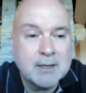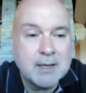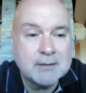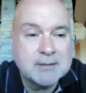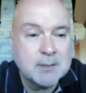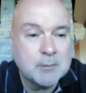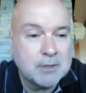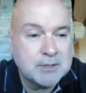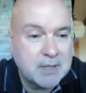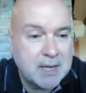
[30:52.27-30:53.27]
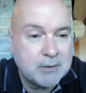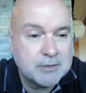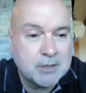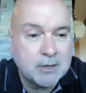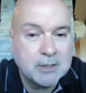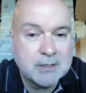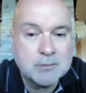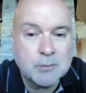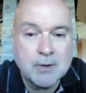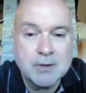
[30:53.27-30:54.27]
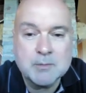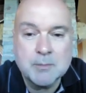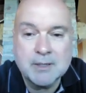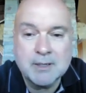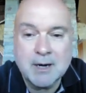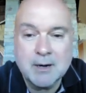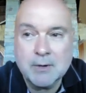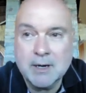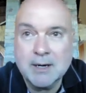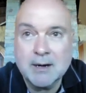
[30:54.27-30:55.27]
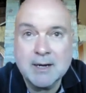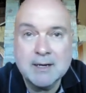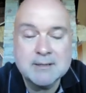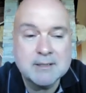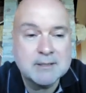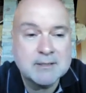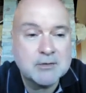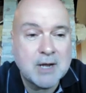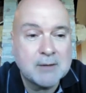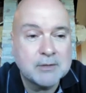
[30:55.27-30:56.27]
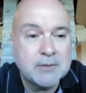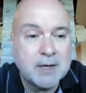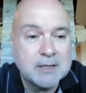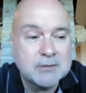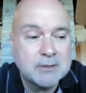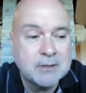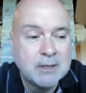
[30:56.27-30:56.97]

kind of similar to how a journalist works, but in our case, it's as a travel advisor.